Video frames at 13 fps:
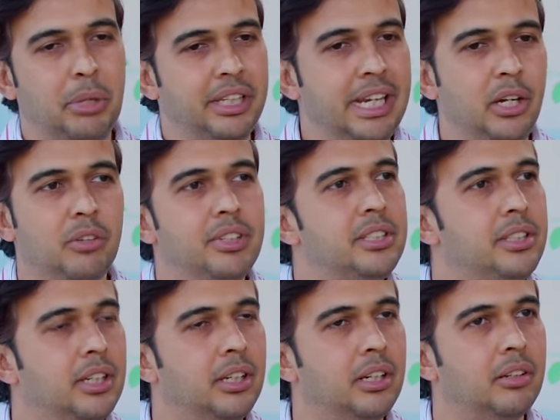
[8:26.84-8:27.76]
By the end of
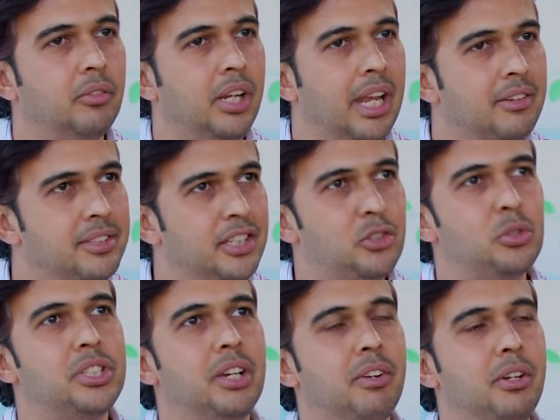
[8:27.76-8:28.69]
this year, we'll have six
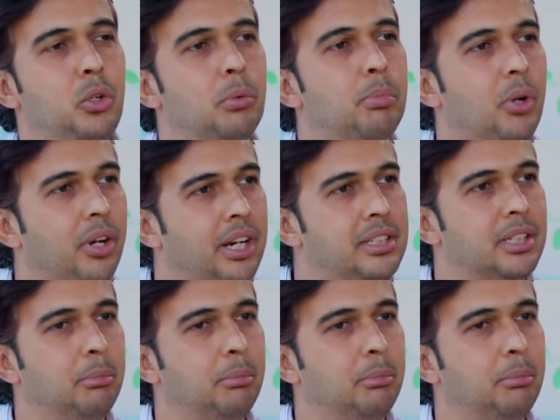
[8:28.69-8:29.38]
to seven new products